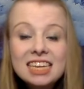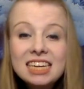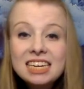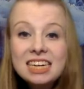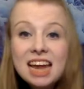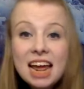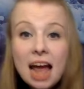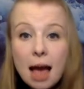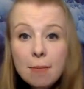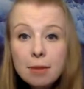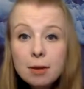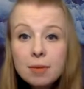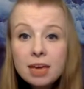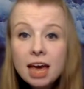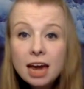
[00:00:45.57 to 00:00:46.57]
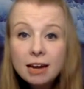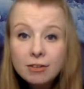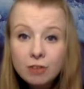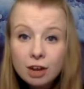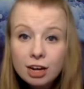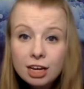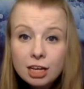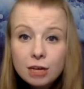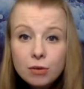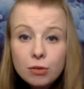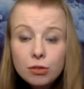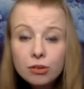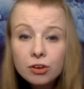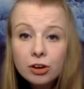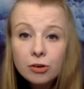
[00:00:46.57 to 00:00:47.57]
And today I'm going to be kind of running you
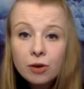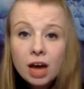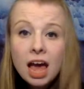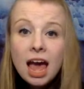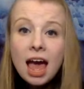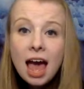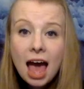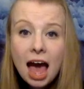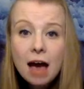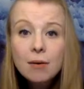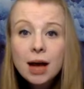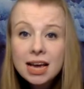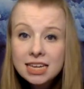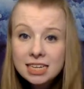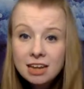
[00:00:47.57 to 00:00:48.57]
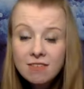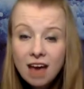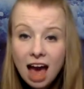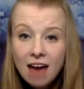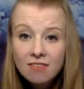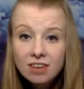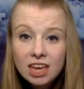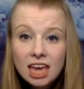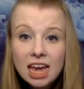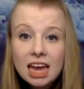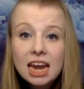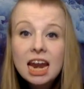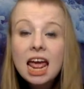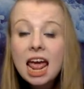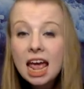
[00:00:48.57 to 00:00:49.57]
through how I
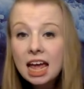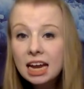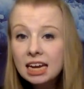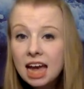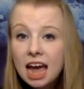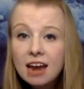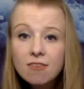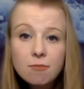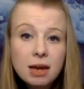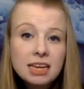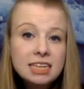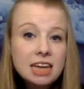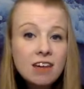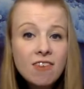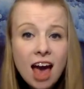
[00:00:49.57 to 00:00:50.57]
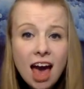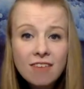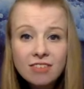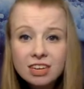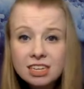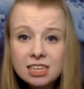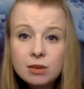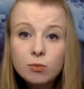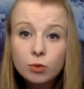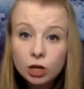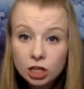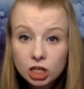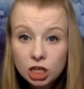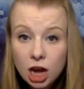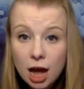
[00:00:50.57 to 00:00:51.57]
self-advocate and kind of my self-advocacy
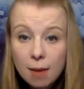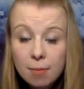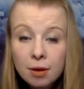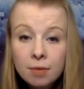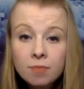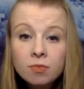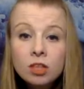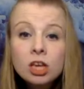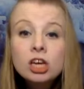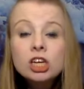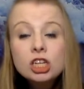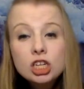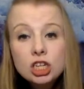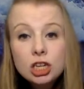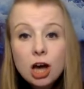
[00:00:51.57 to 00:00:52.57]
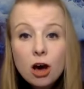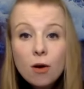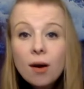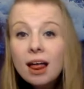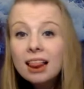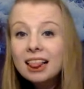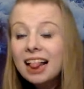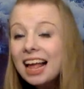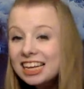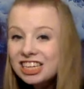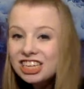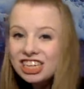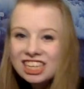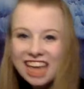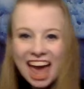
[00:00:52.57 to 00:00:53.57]
workshop. So let's
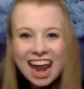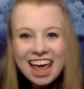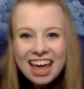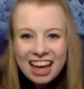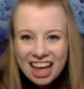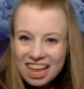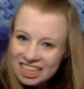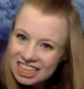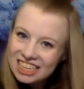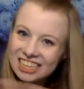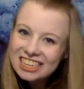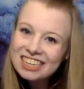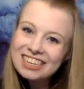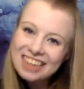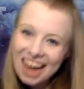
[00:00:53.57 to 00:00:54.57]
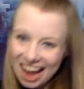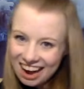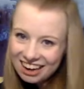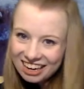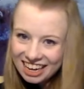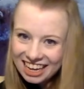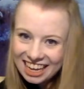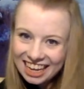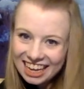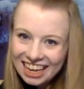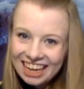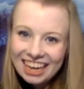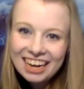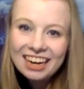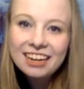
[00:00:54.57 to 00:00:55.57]
just get it
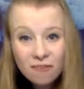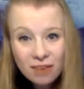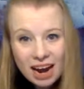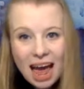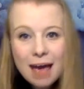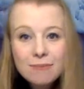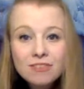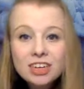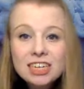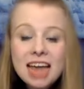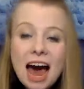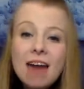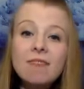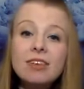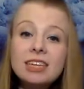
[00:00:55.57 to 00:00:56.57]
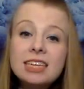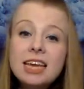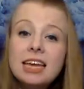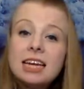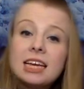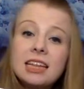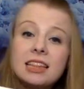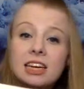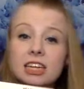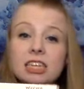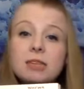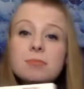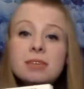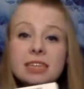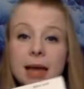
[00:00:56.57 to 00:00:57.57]
started. When I'm first advocating, there are
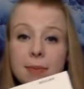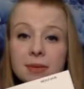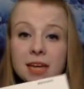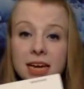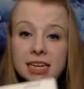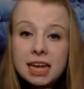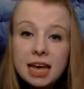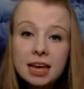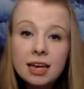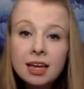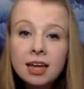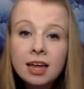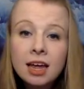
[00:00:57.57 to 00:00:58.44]
some steps I take.